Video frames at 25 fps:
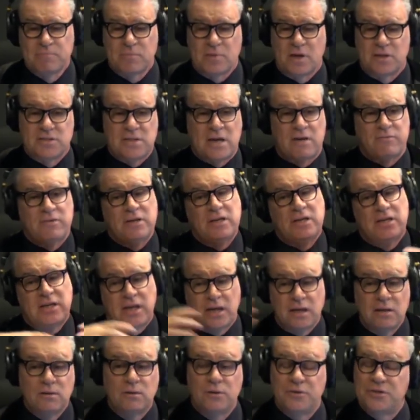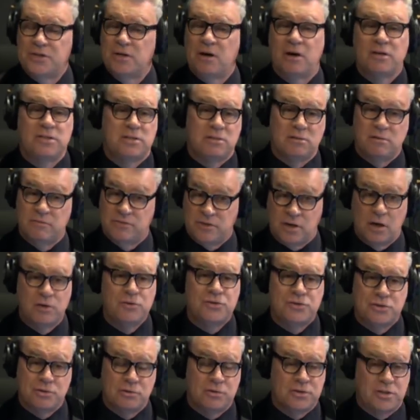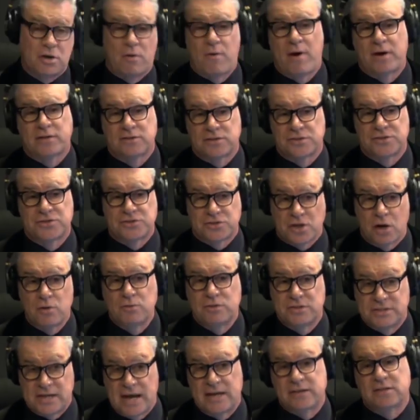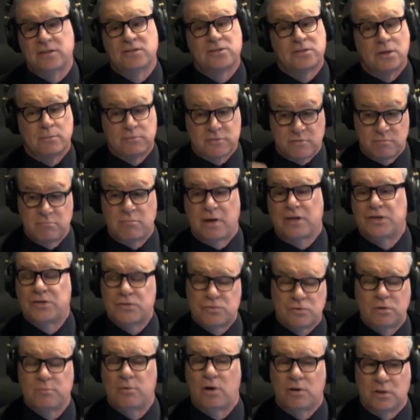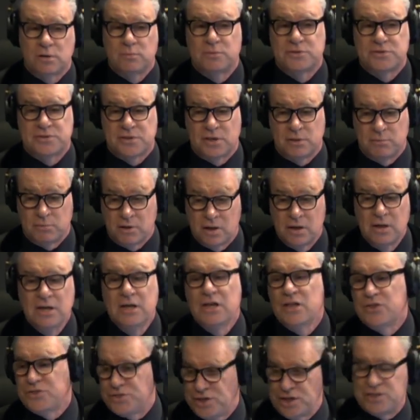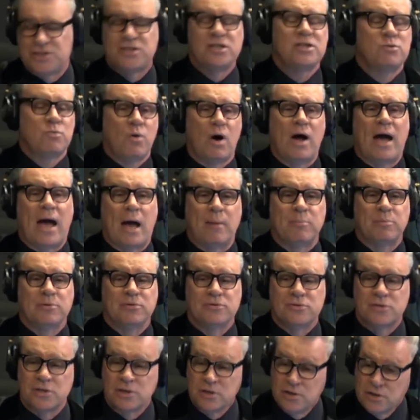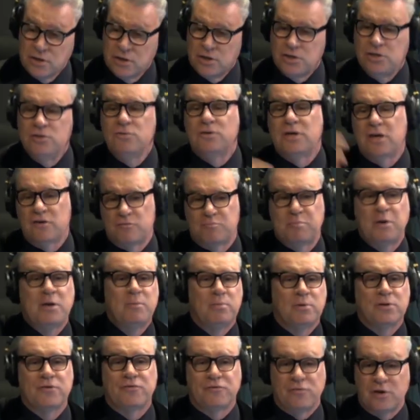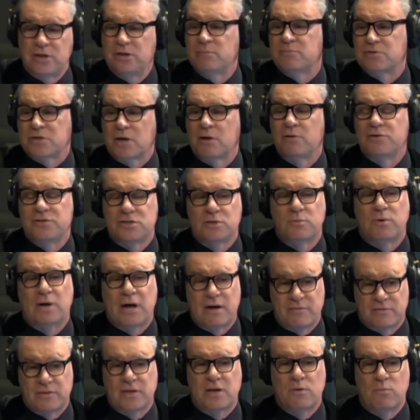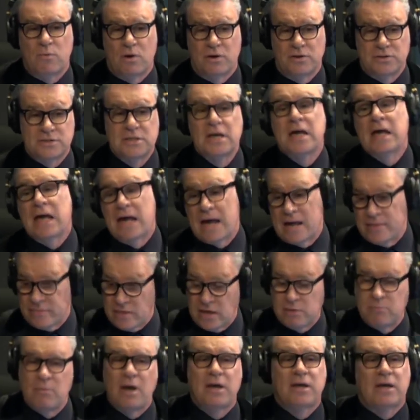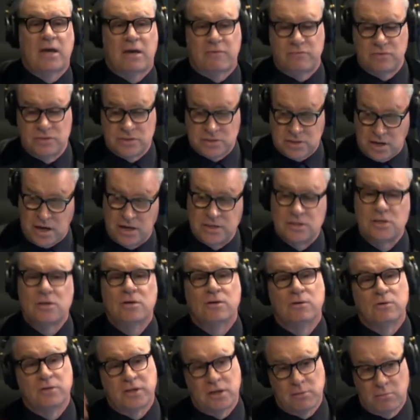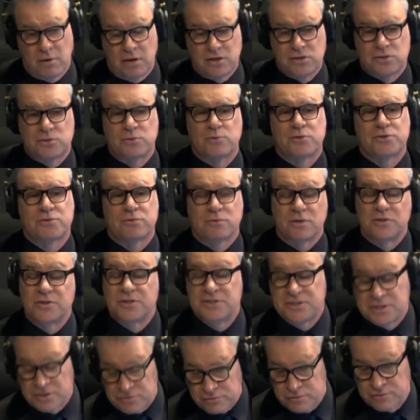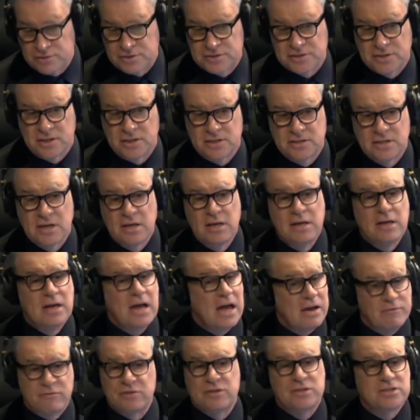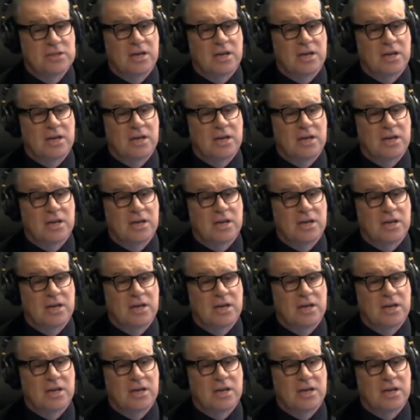as having killed the idea of the auteur director stone dead in terms of mainstream Hollywood cinema. This is what happens. You give people the freedom to go and do whatever they want, and they make Heaven's Gate or they make Sorcerer. The difference is Heaven's